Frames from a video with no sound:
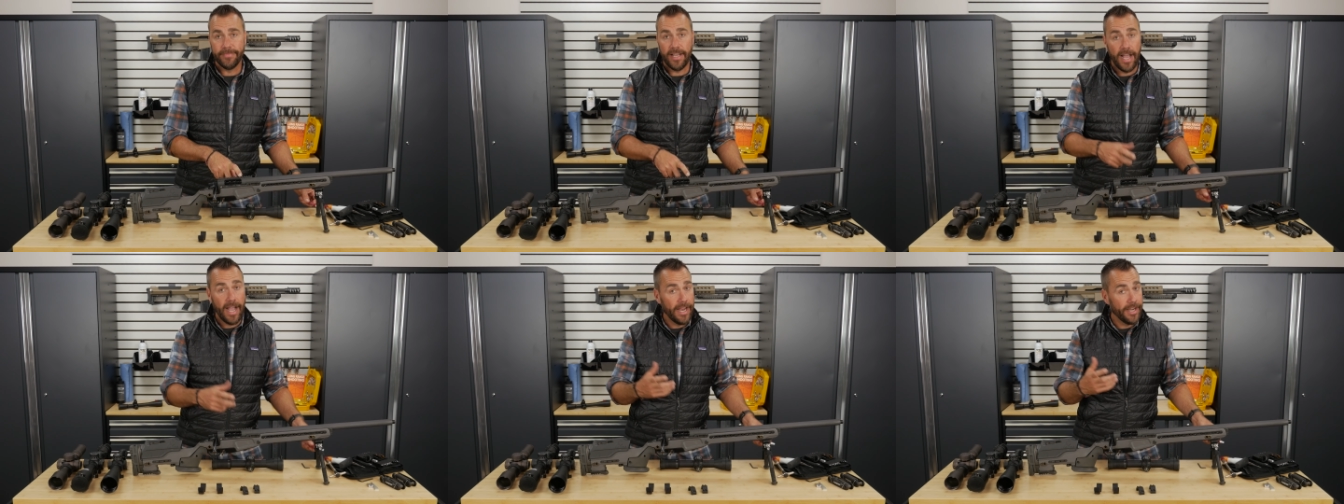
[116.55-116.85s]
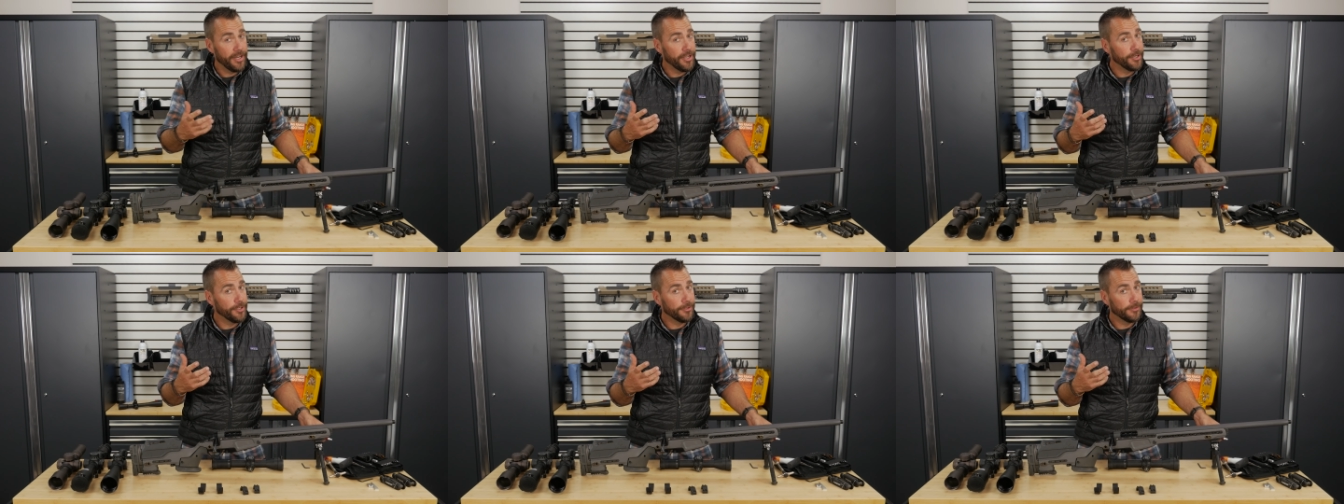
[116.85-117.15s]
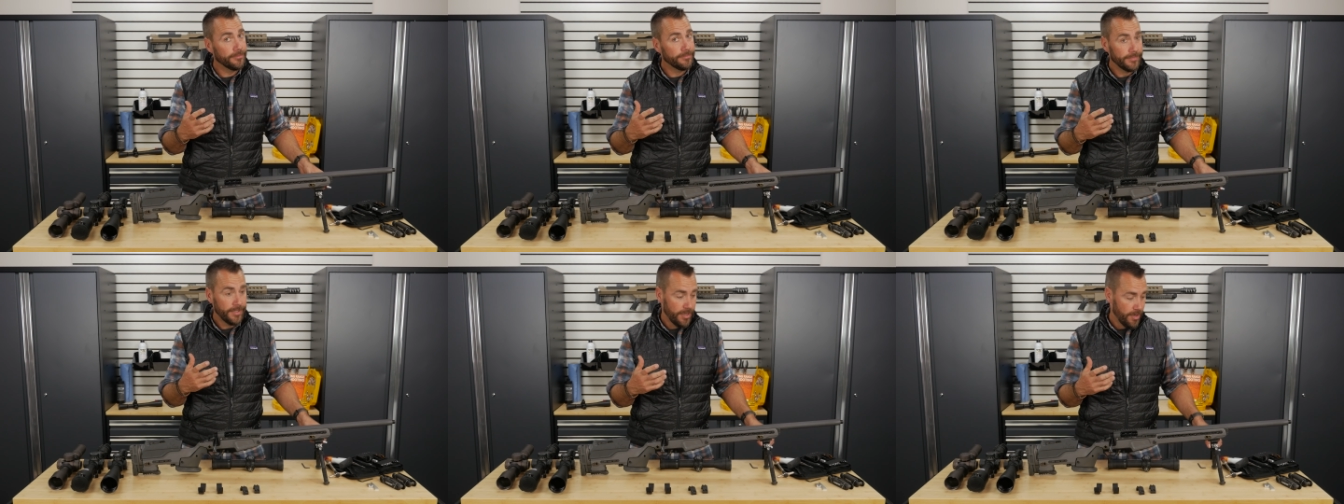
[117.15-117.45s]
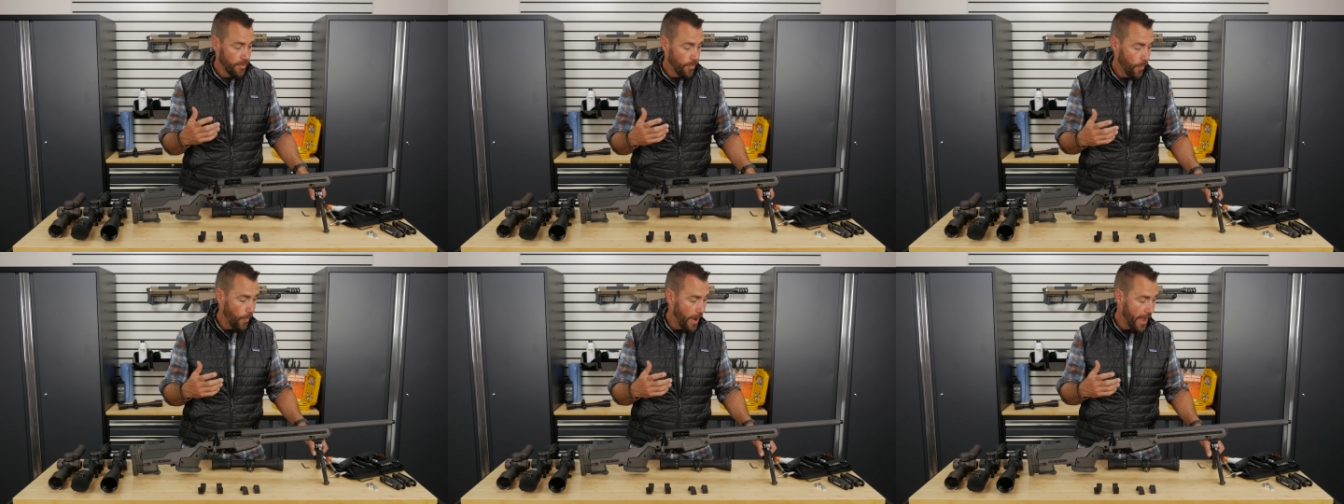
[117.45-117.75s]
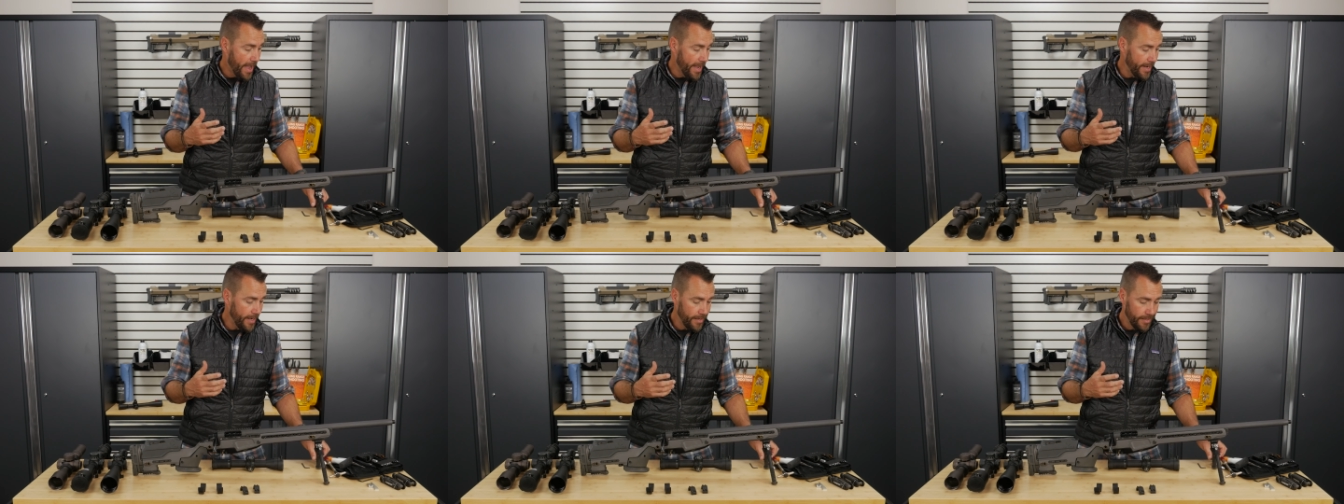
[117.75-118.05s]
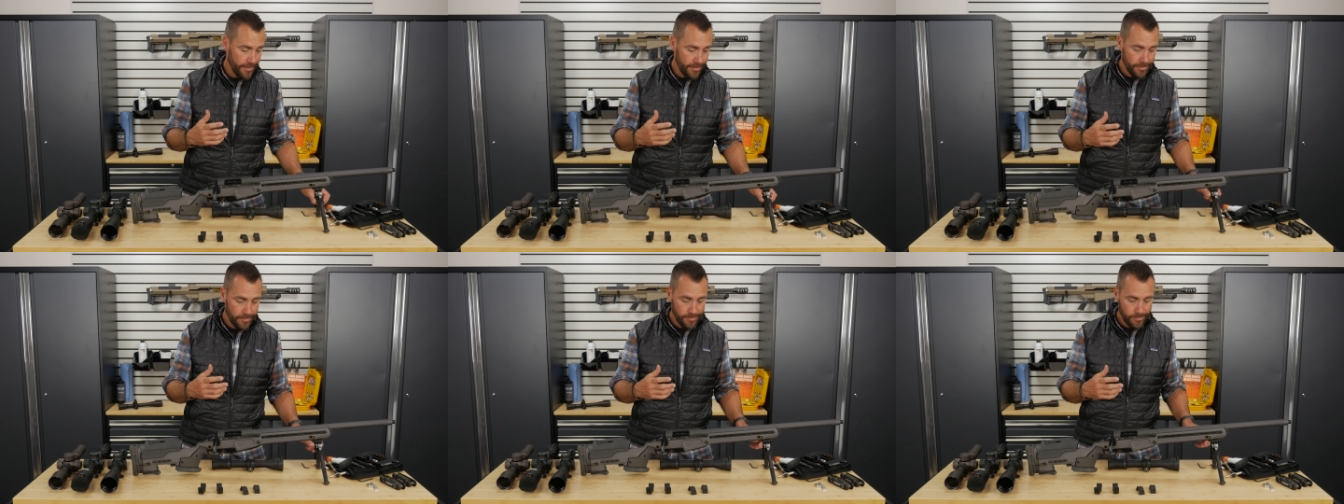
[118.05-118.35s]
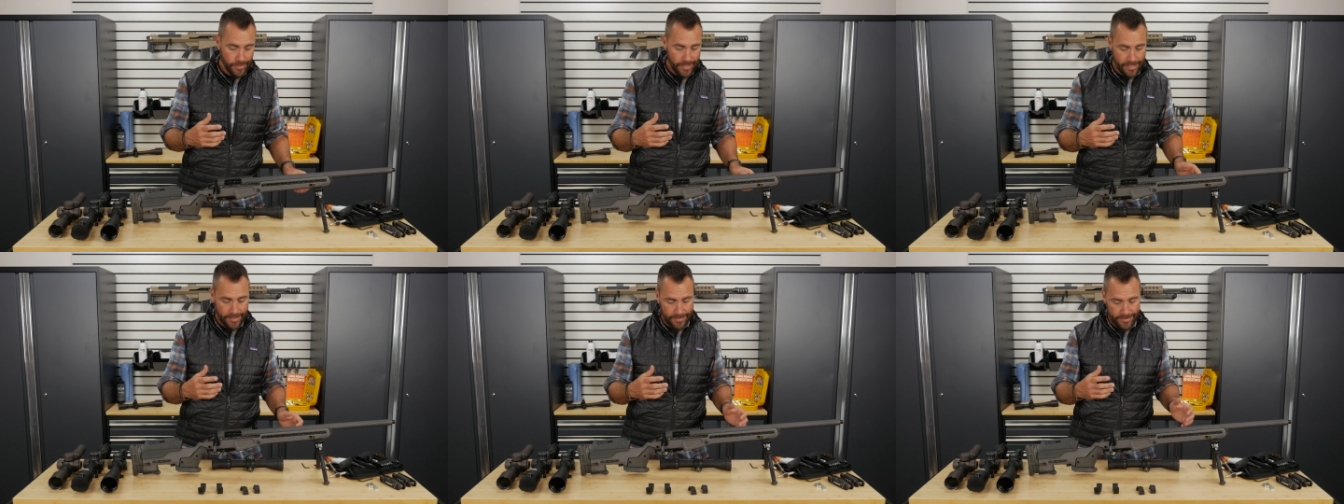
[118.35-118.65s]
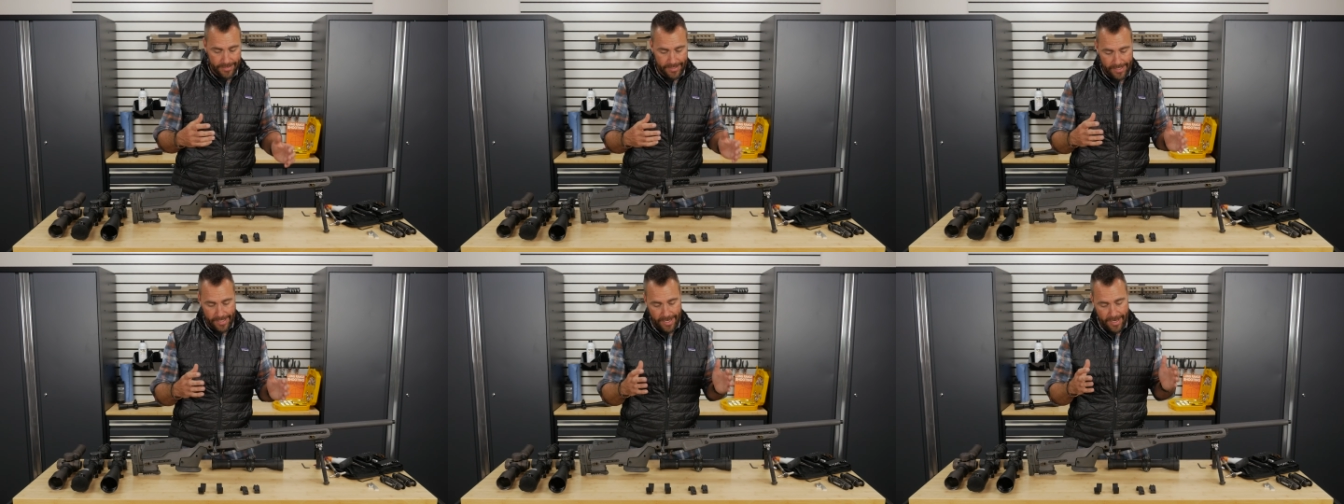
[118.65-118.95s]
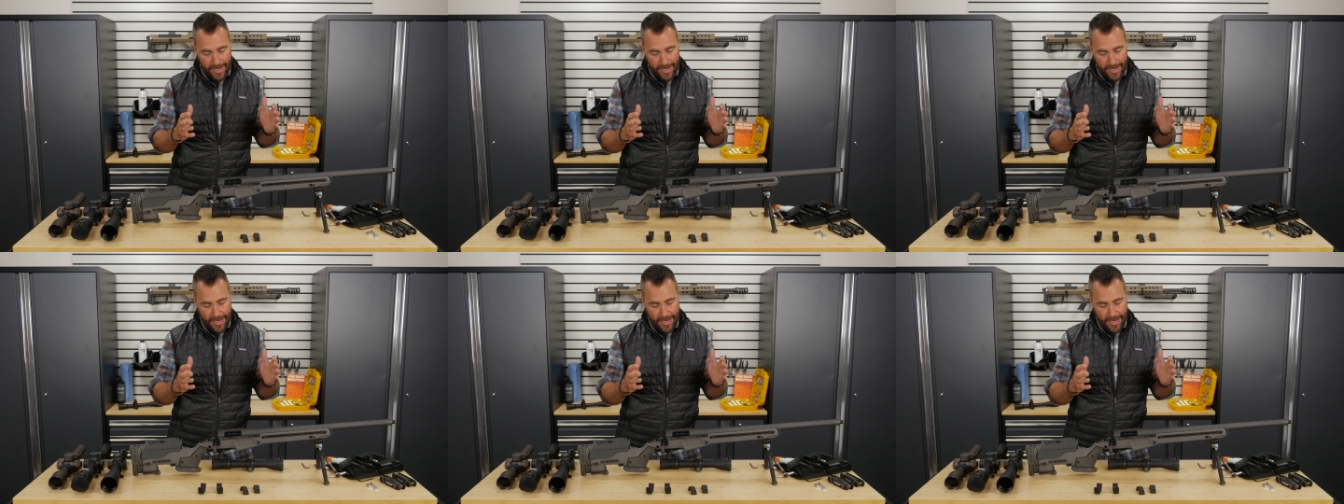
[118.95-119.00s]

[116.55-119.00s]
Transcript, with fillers: I do. Why? Well,